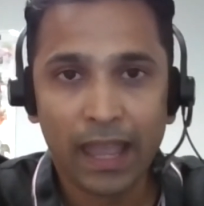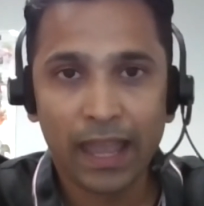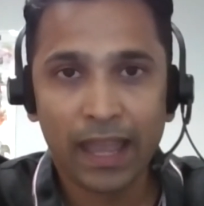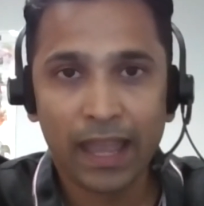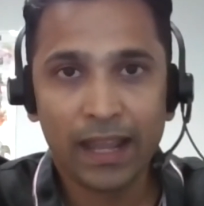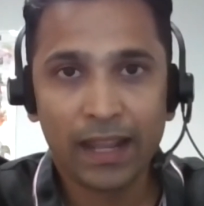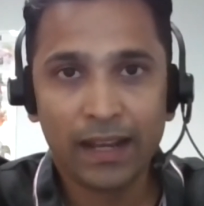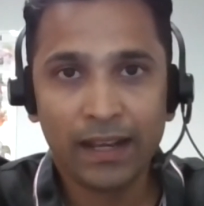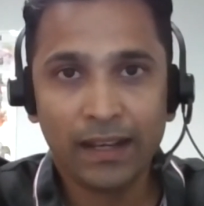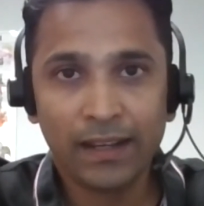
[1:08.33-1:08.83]

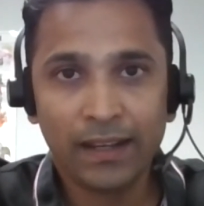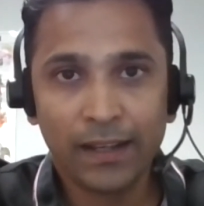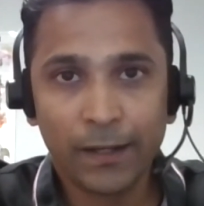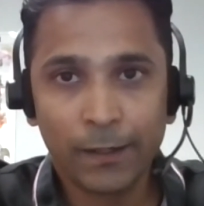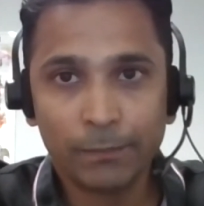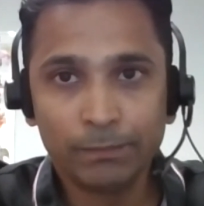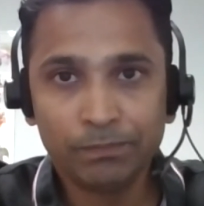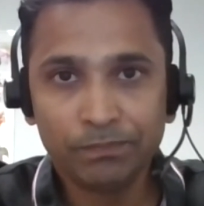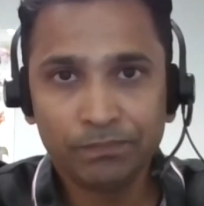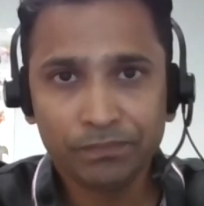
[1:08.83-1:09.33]
And
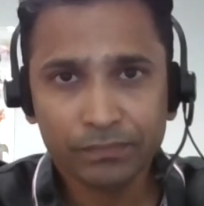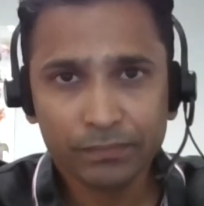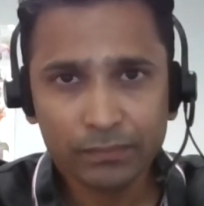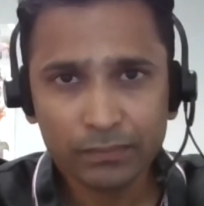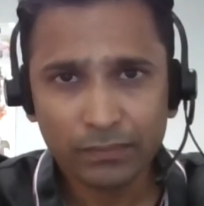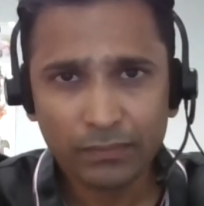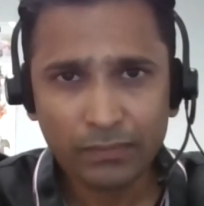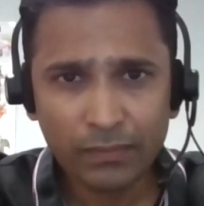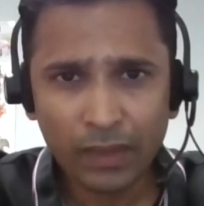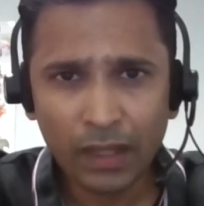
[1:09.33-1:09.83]
a
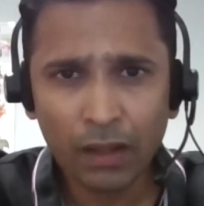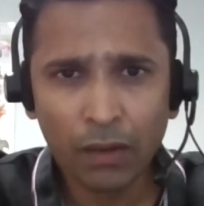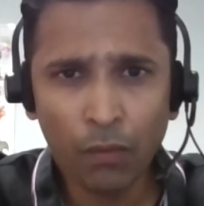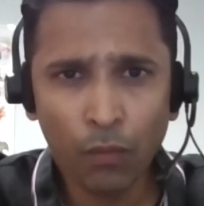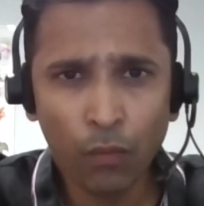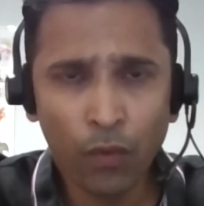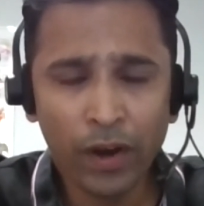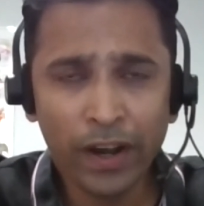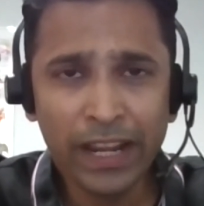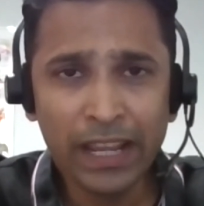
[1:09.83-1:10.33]

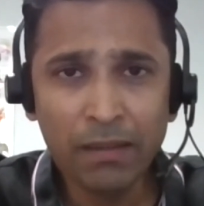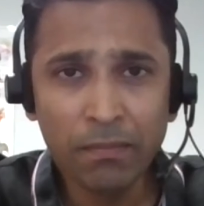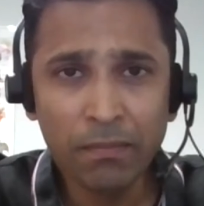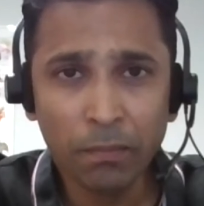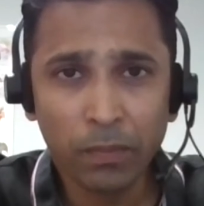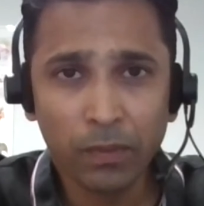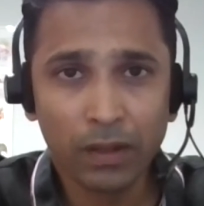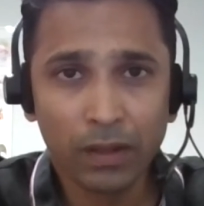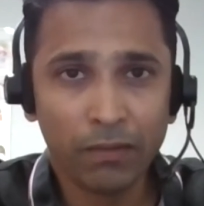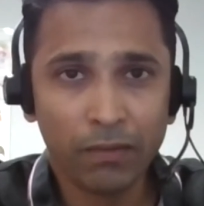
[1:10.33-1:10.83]

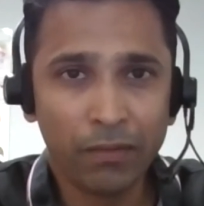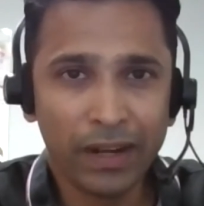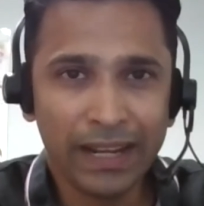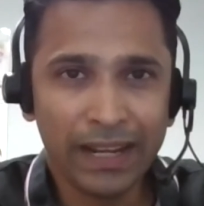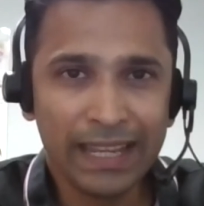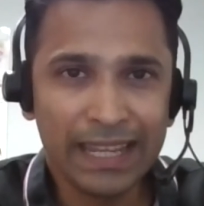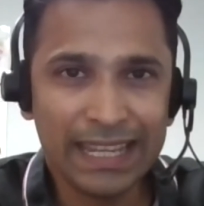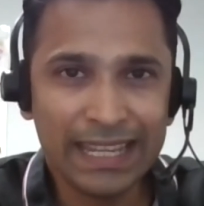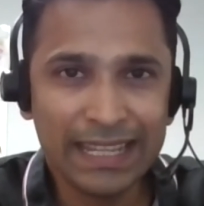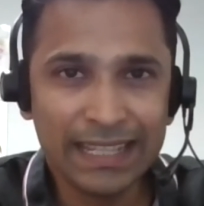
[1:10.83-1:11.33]

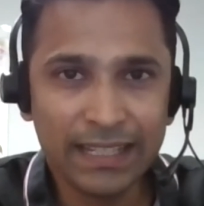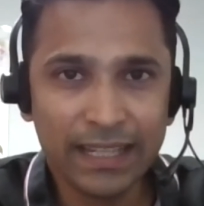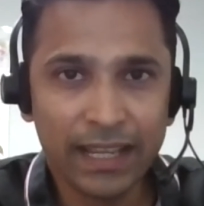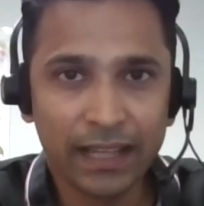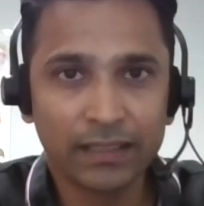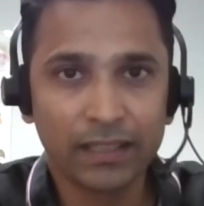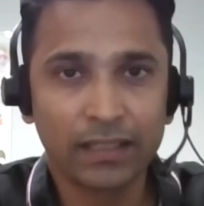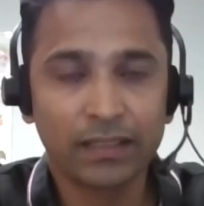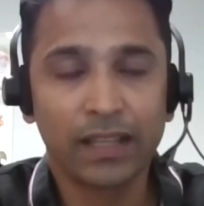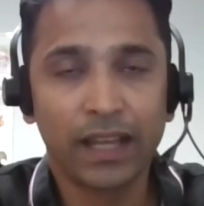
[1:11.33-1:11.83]
very easy
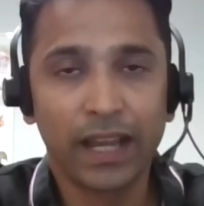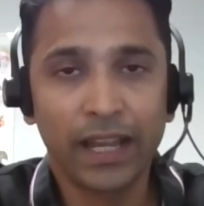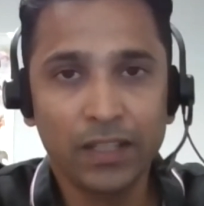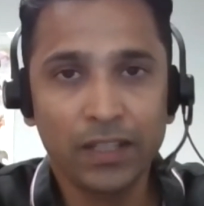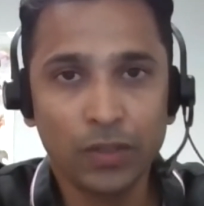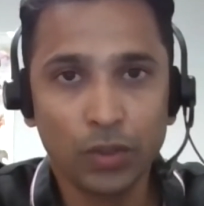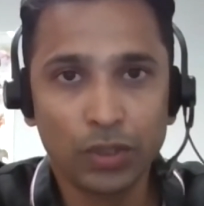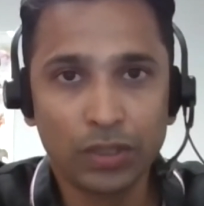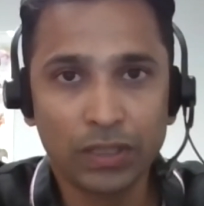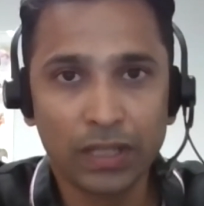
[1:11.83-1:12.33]

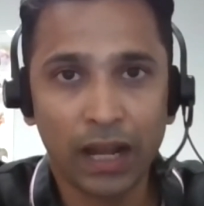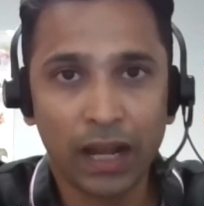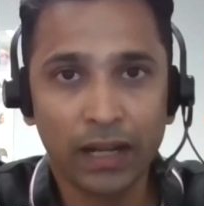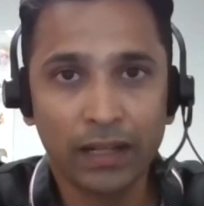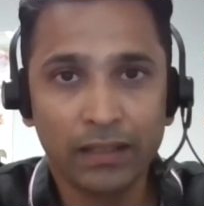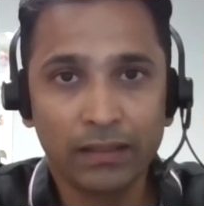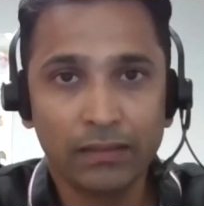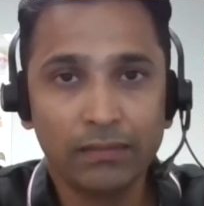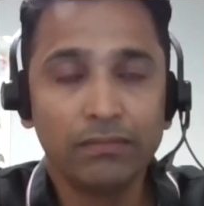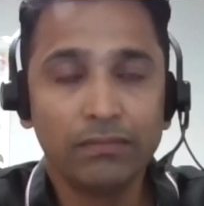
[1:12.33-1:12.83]
exercise to
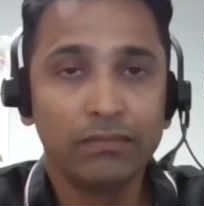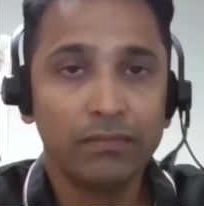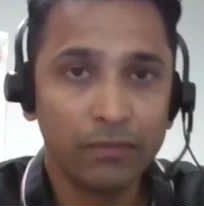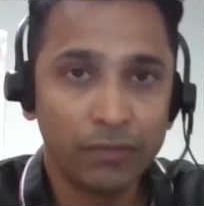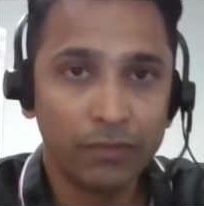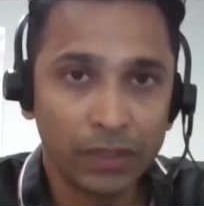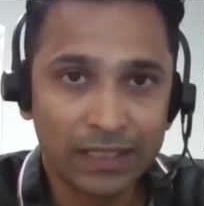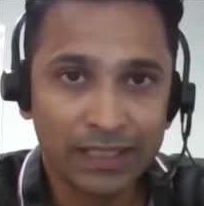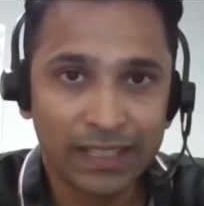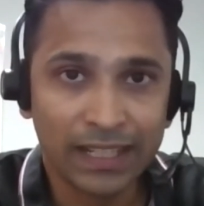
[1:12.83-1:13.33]
start
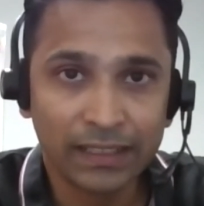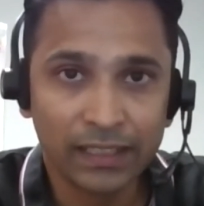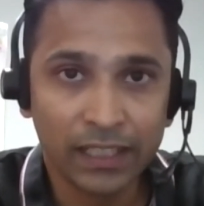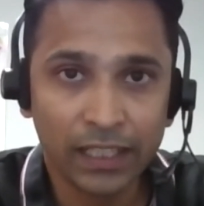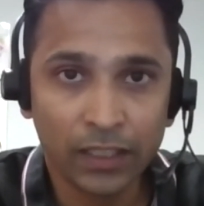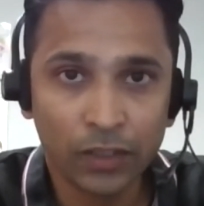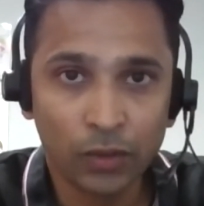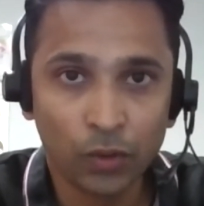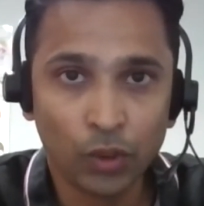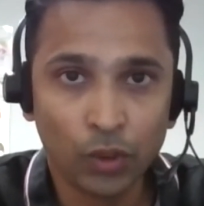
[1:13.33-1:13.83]
with
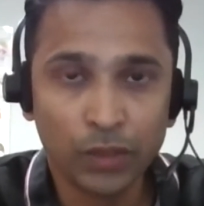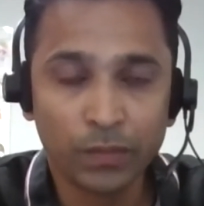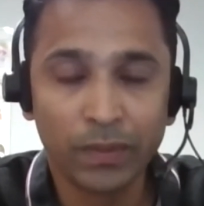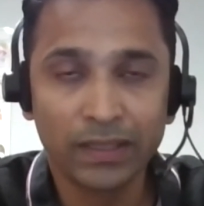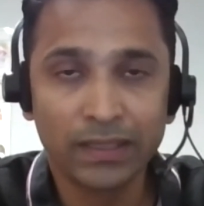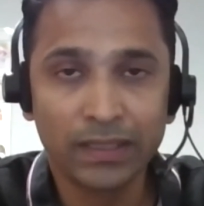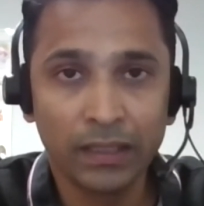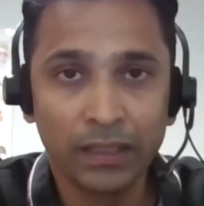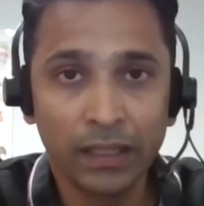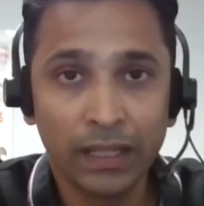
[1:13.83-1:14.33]
strengthening the glutes
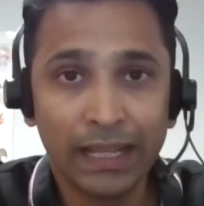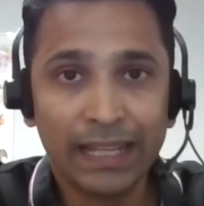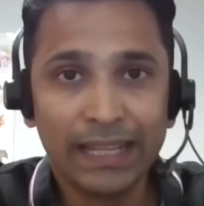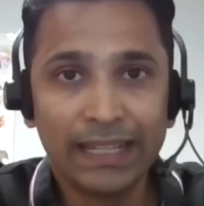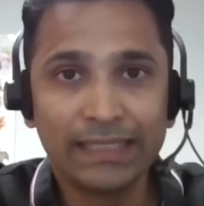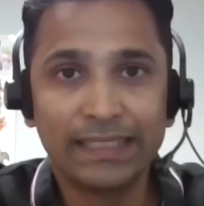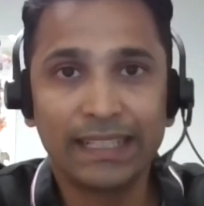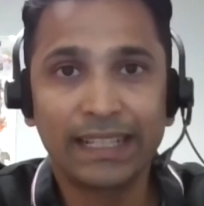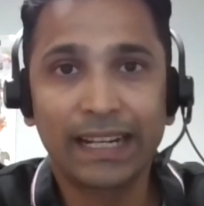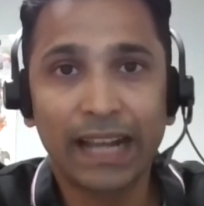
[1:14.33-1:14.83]
muscle
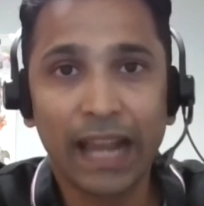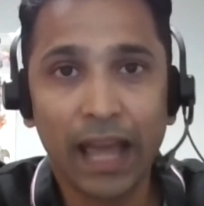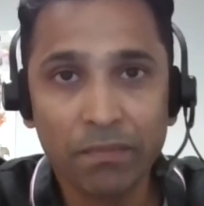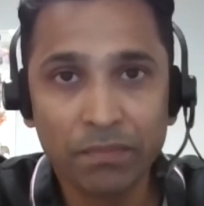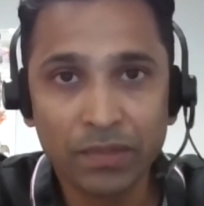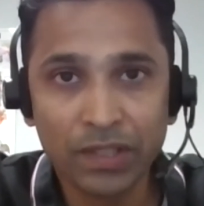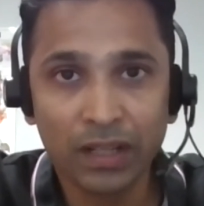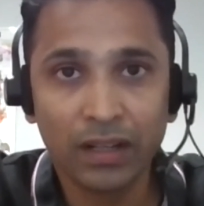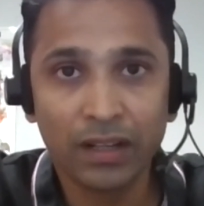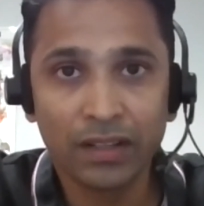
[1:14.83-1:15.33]
is the
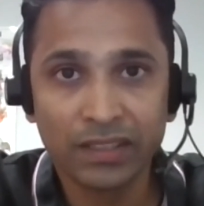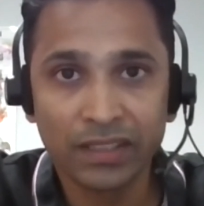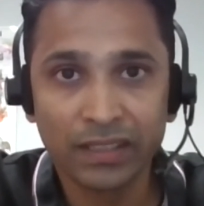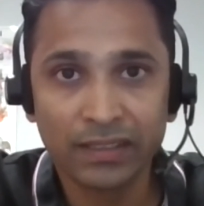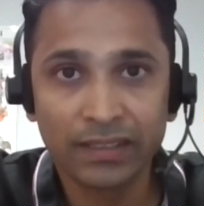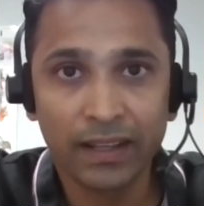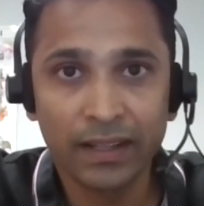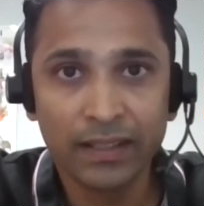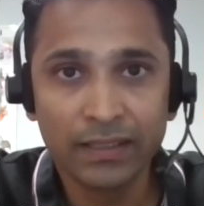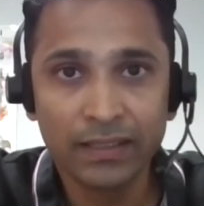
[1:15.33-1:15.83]
clamshell
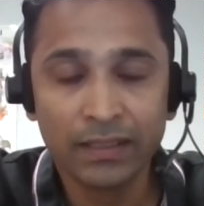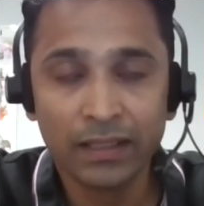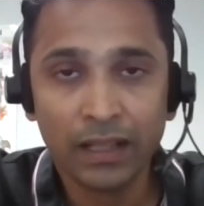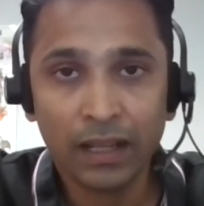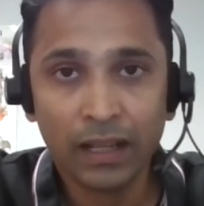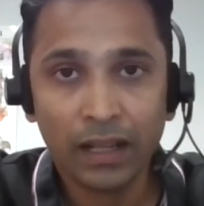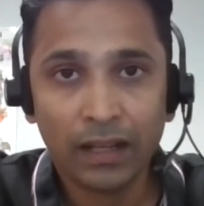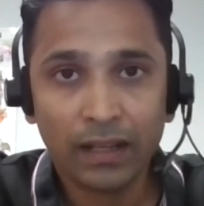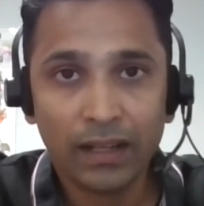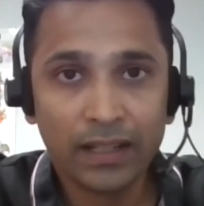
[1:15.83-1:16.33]
exercise.
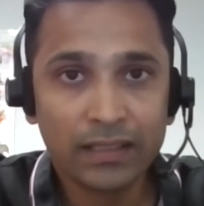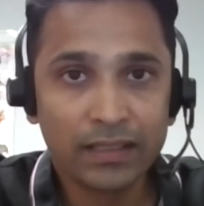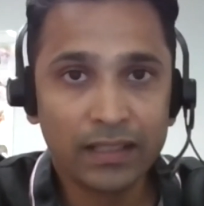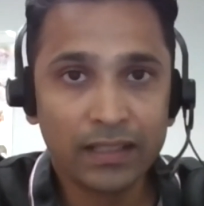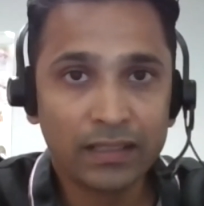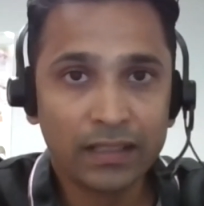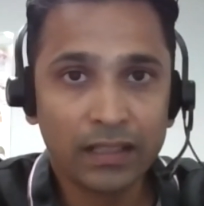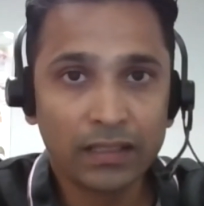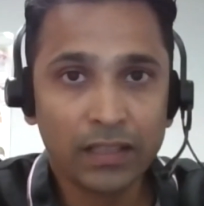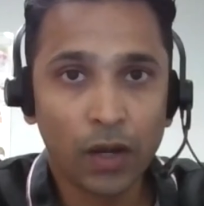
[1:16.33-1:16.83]
Let's
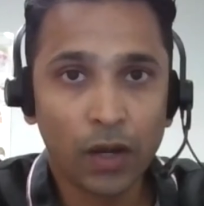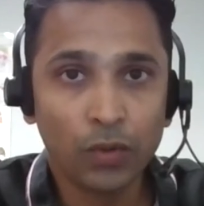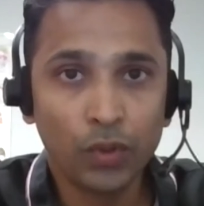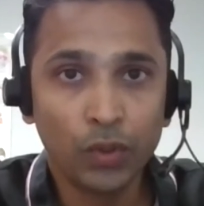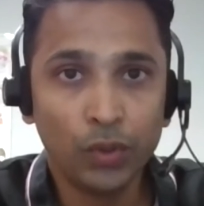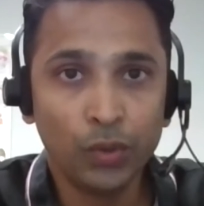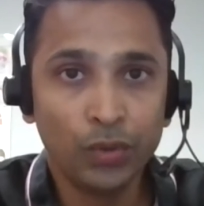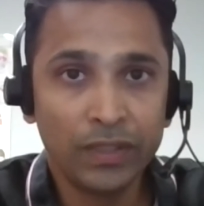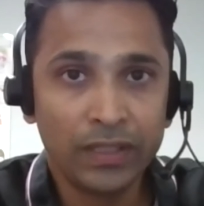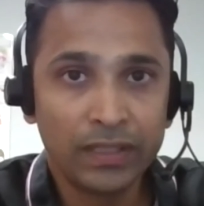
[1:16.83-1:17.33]
discuss how
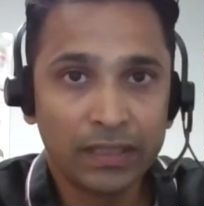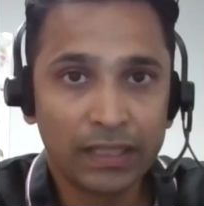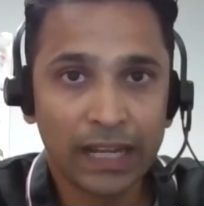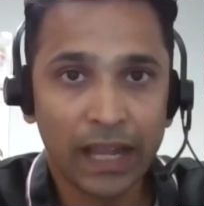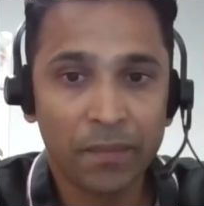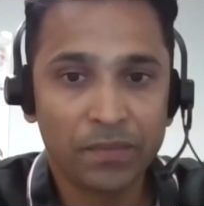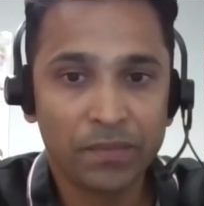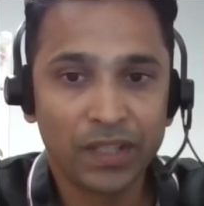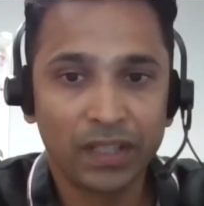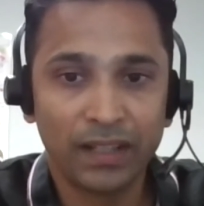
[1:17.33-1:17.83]
to do this
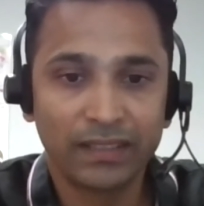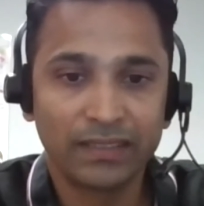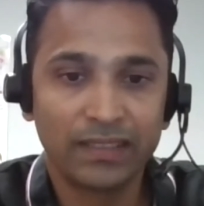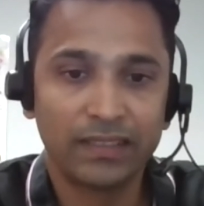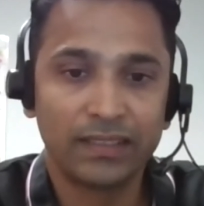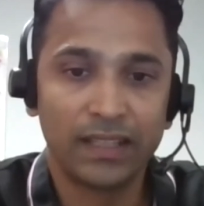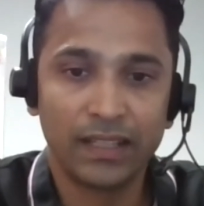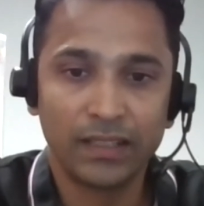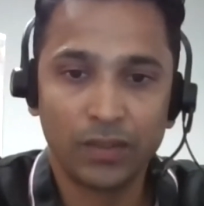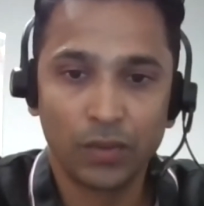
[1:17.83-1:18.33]
clamshell
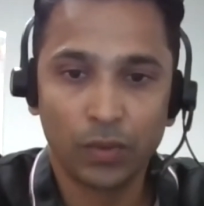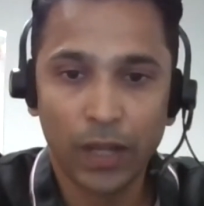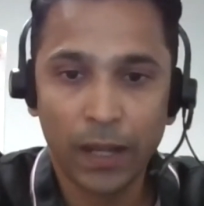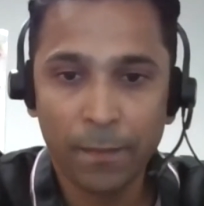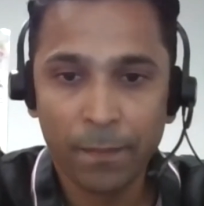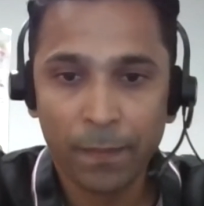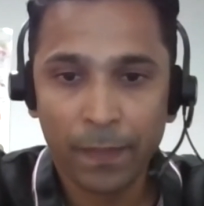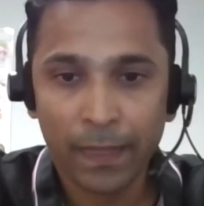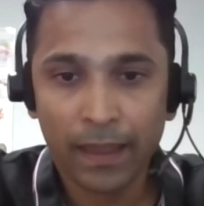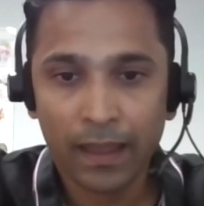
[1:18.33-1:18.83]
exercise.
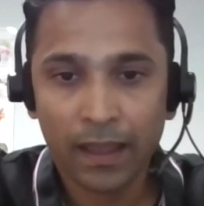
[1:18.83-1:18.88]
Okay,